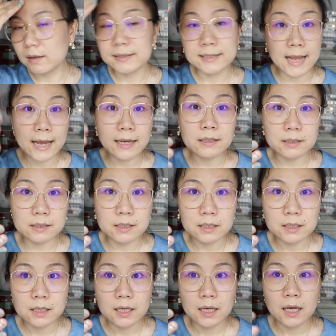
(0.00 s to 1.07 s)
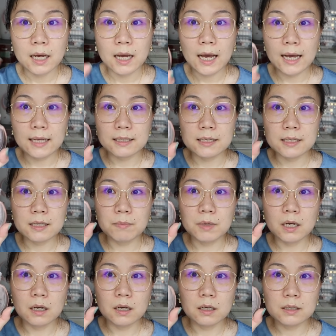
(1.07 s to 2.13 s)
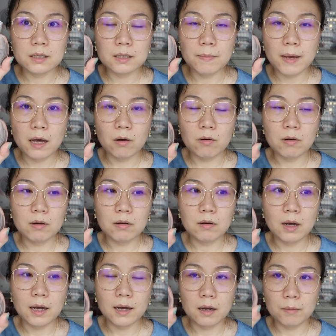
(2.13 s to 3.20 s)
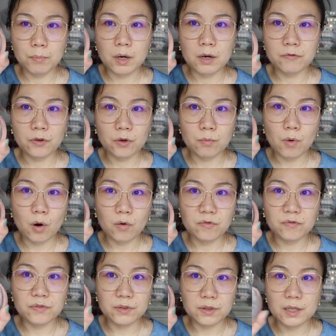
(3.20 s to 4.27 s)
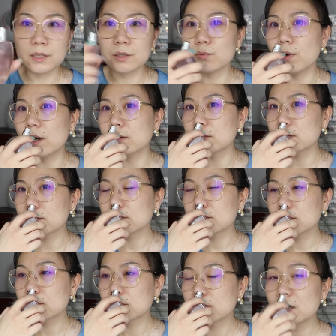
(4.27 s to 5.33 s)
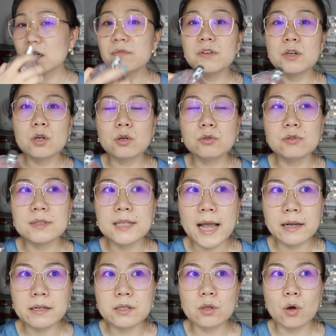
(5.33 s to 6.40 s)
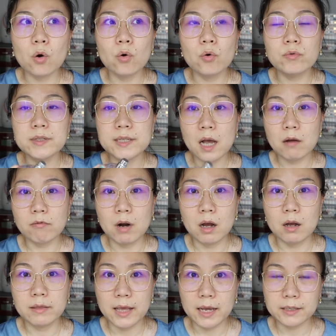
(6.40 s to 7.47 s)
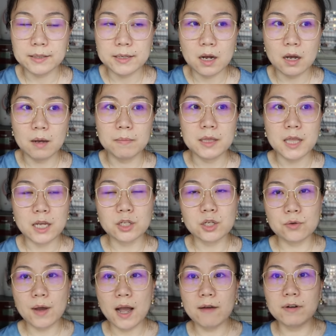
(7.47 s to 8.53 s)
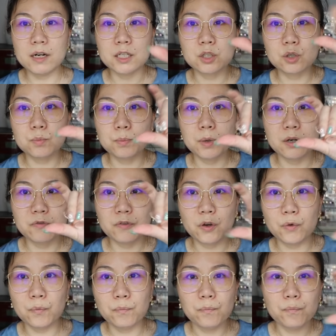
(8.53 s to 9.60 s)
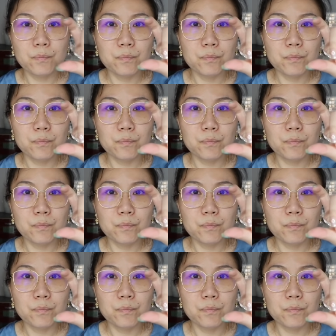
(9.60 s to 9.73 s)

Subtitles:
Next has a similar smell perfume of this one. If you go to Next or Zara next time, they do have a little perfume